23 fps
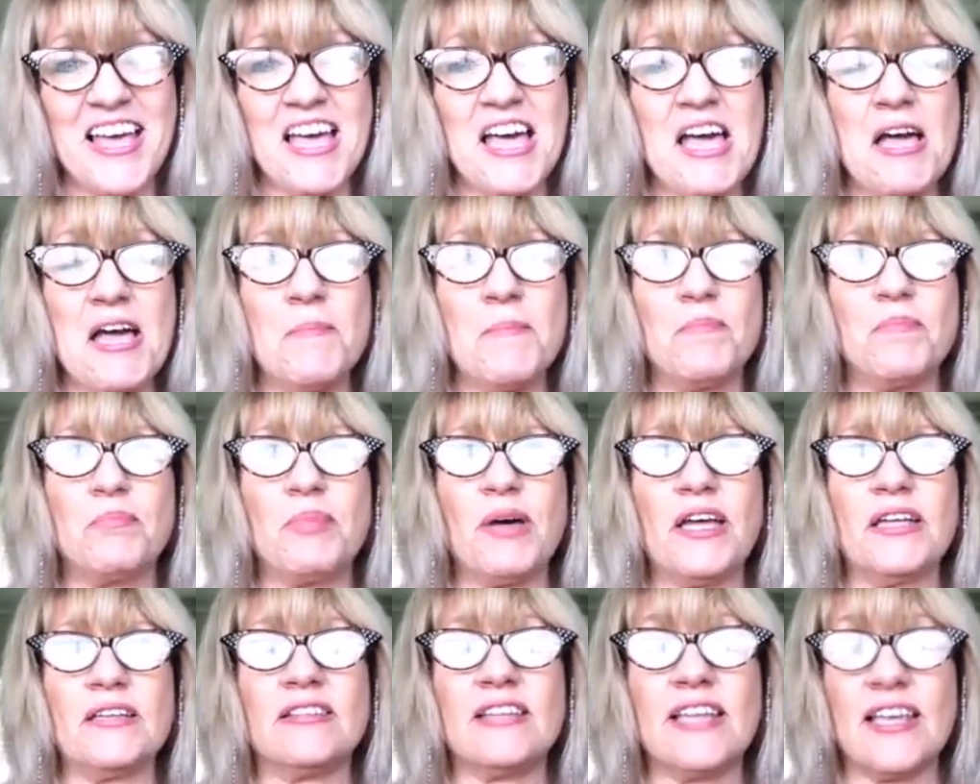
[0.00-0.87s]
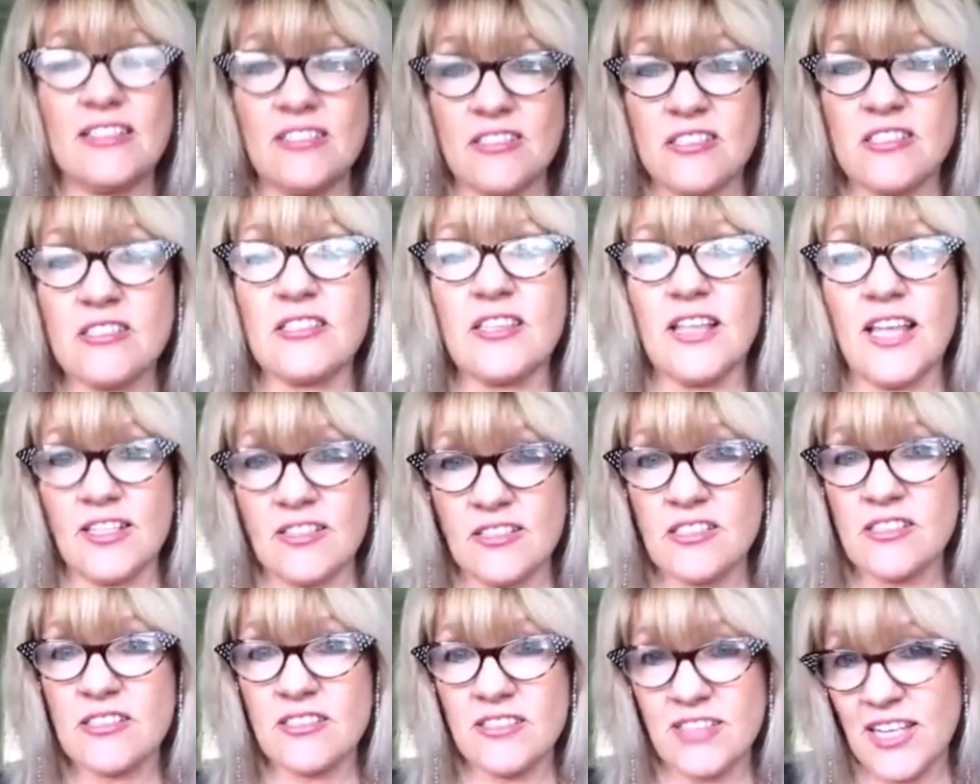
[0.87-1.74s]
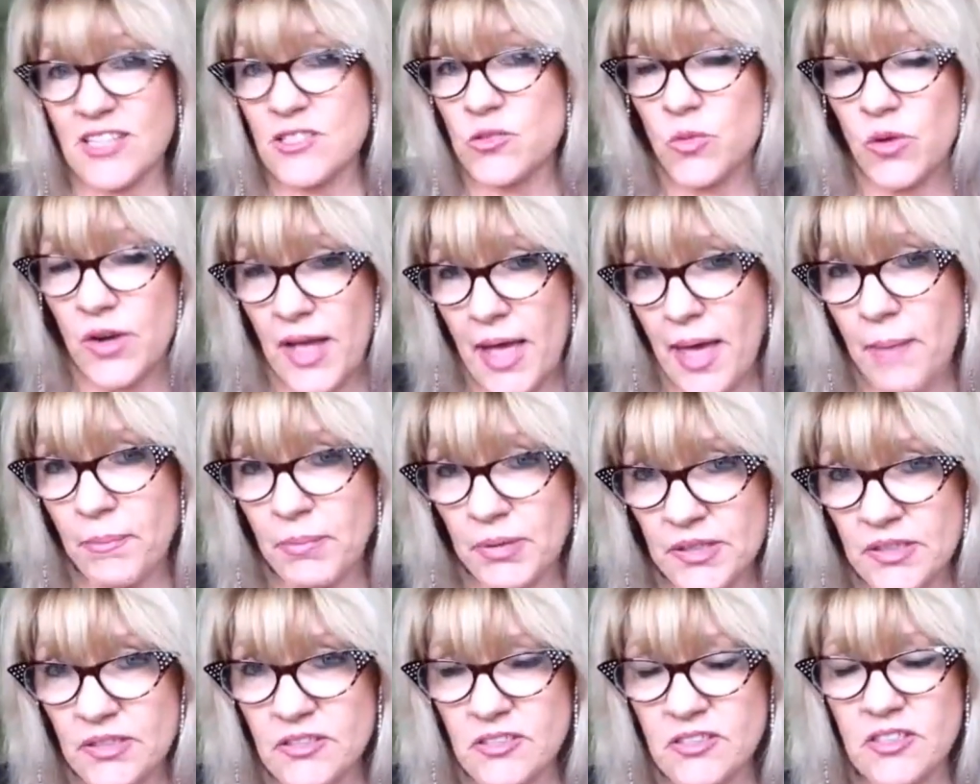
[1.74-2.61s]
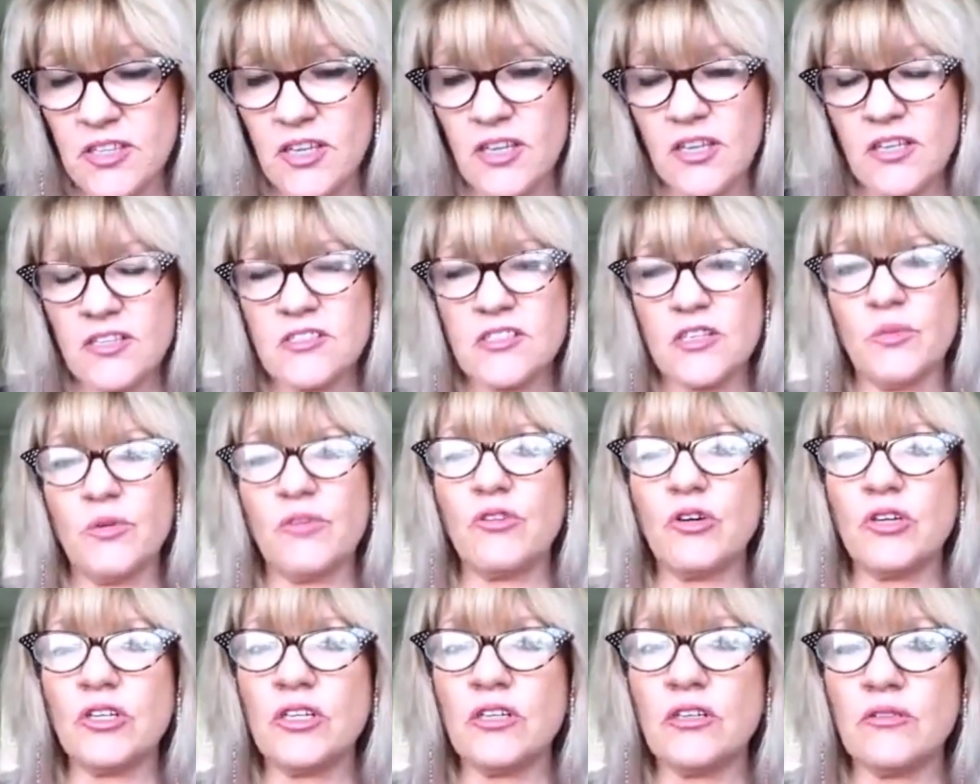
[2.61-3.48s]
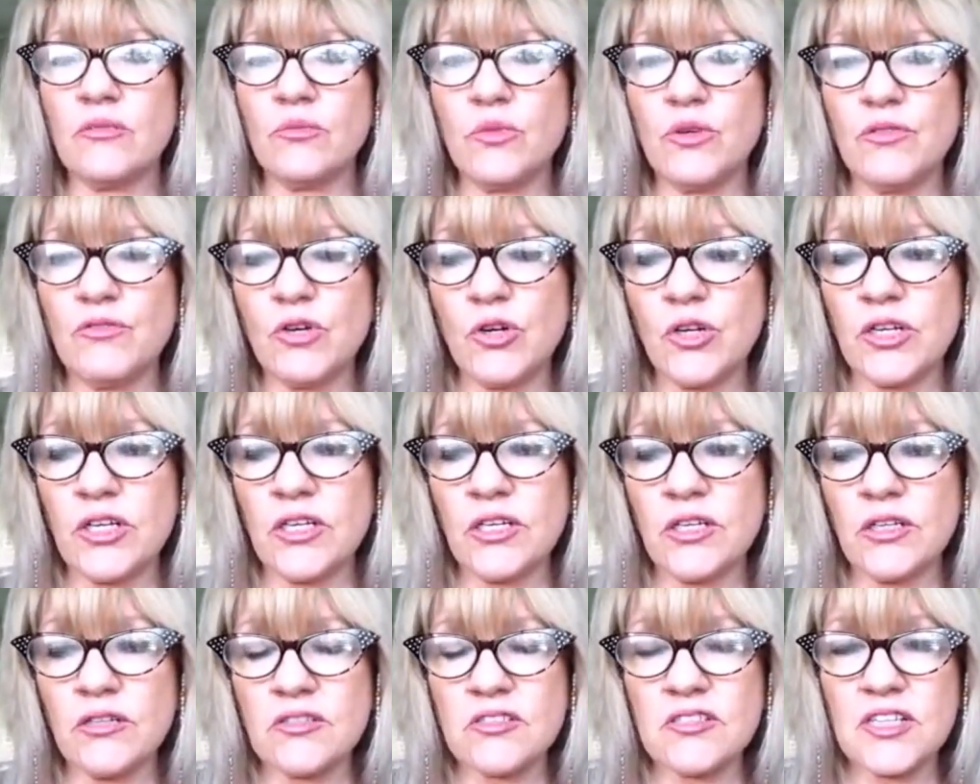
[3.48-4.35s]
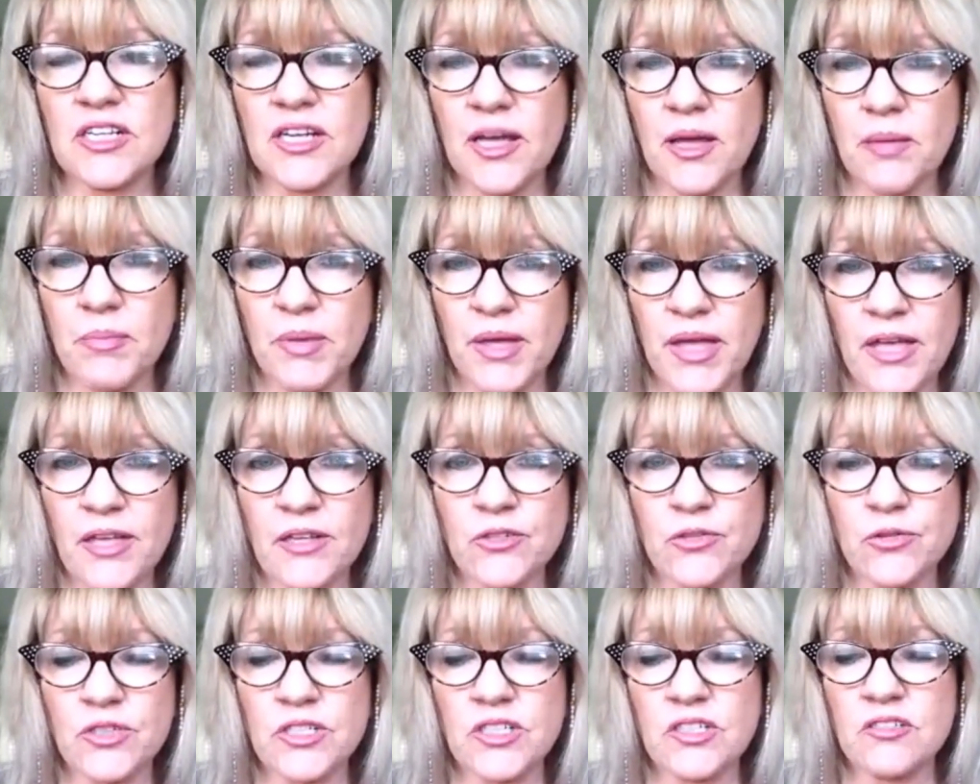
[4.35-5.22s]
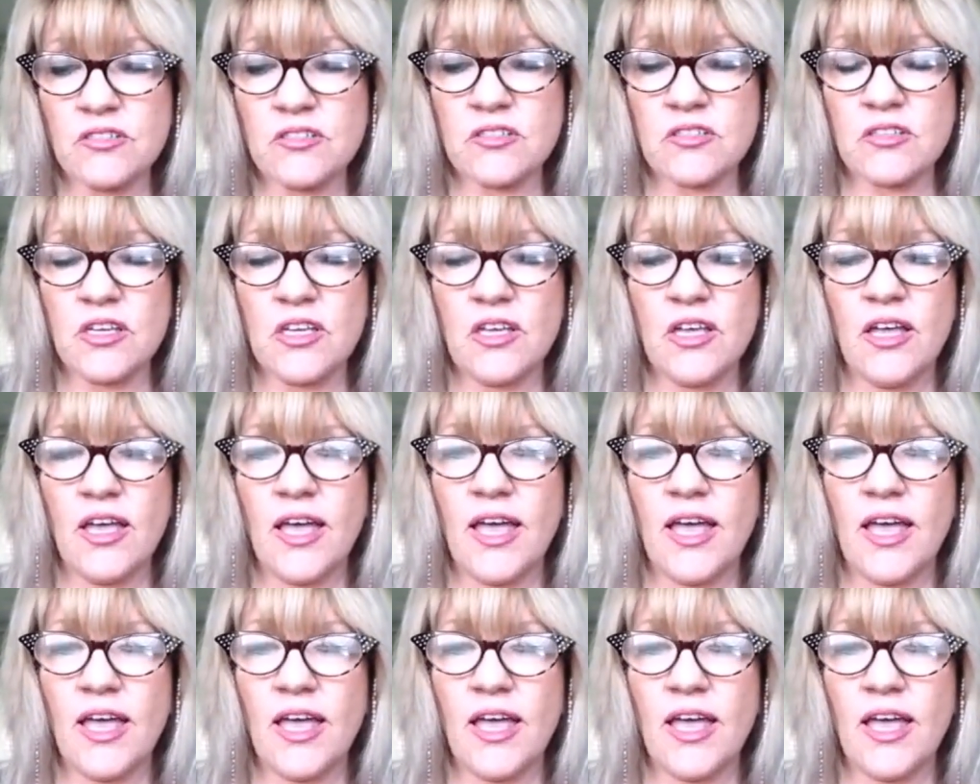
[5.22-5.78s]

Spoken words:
but that's what happens. So we've got to set our boundaries